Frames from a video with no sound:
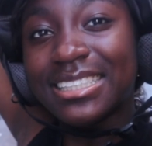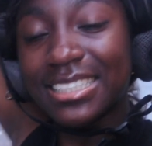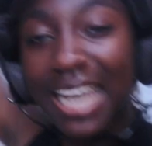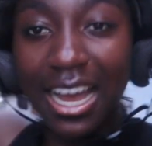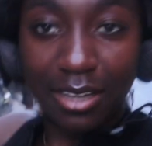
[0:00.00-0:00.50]

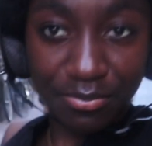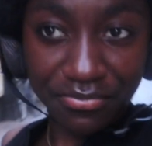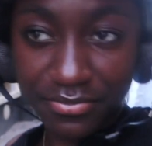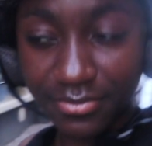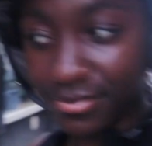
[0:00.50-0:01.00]
yeah,
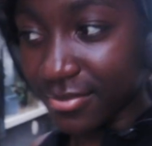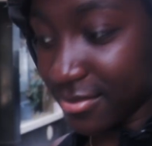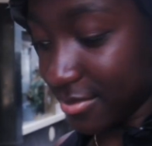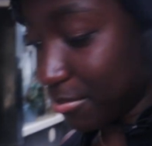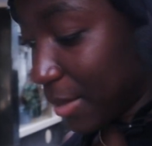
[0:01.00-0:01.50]

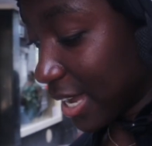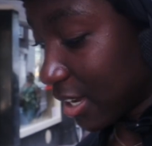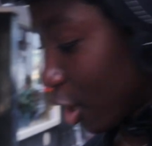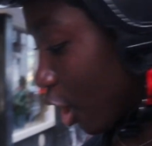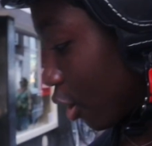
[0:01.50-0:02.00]

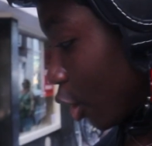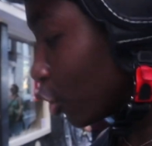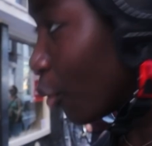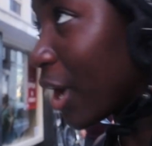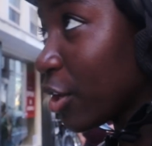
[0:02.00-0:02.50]
bike girl. Are you
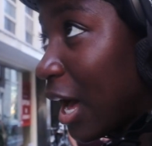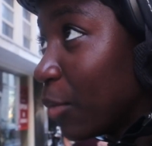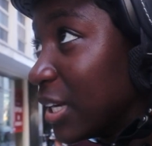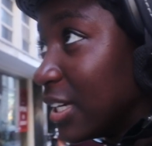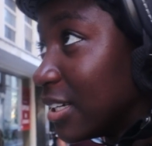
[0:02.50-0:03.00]
not wearing your helmet?